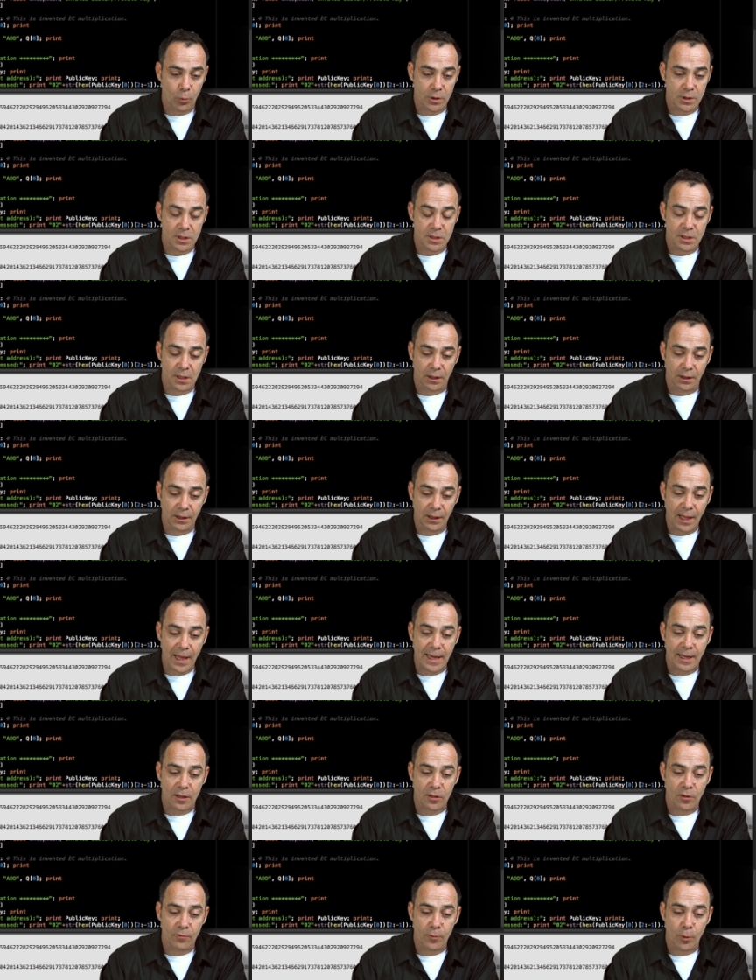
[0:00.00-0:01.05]
which is the
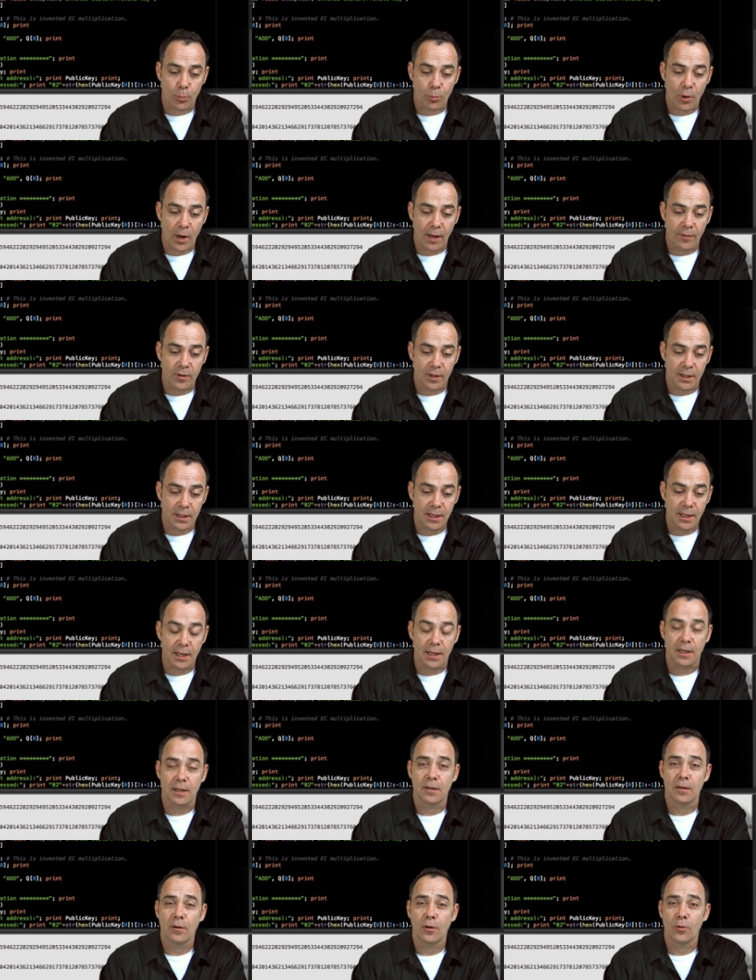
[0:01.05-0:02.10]
length of your private
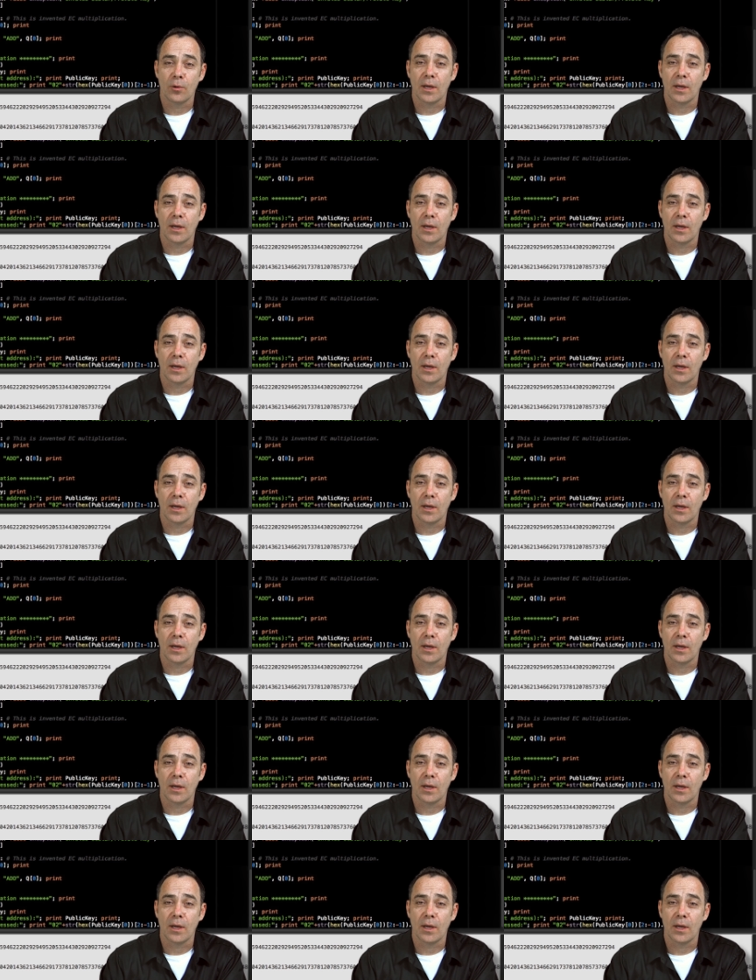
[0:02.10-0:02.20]
key.